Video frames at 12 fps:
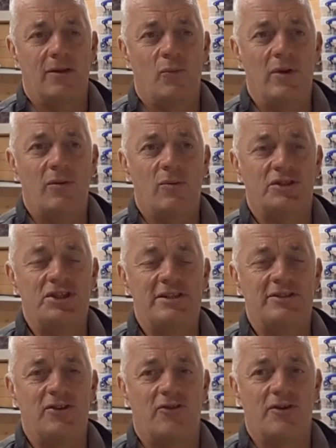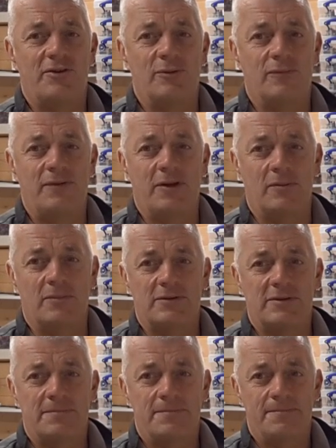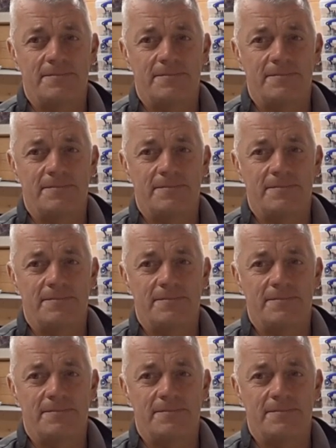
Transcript: when I watch historical films,